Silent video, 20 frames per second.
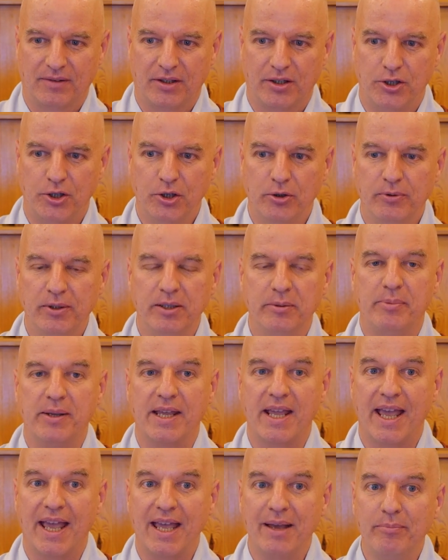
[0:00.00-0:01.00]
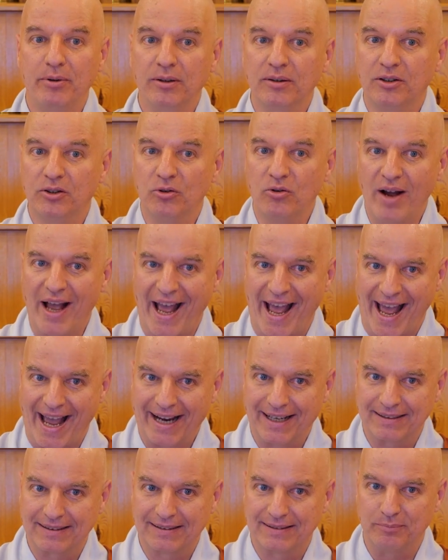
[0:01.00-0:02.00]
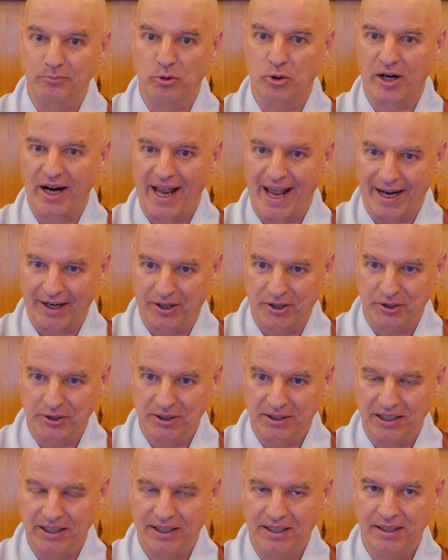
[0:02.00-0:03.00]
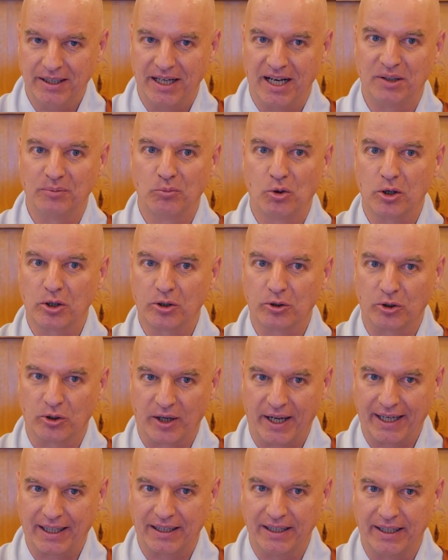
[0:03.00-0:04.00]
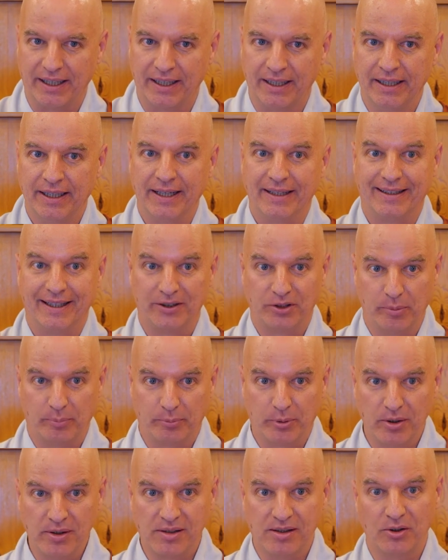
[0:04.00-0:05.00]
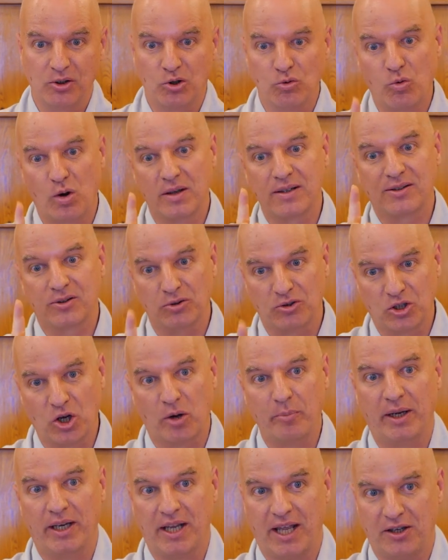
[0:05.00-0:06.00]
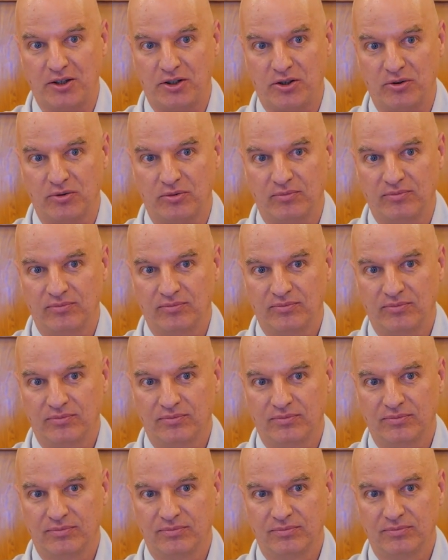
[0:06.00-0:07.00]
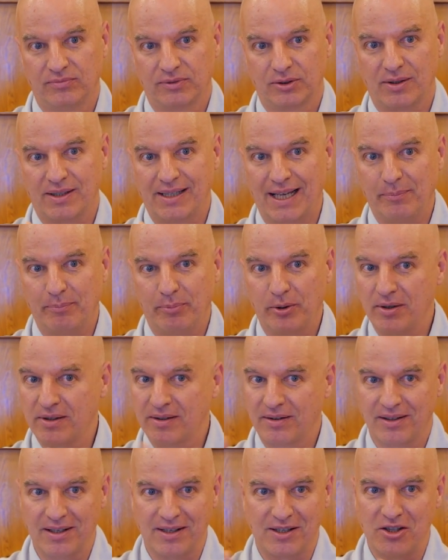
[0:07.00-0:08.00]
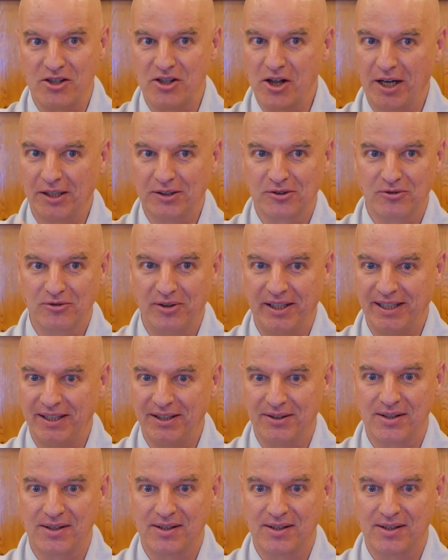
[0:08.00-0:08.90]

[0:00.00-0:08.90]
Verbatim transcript: You will be able to act more accurately and more correctly than the person who wants to dominate you. Because that person is not really in the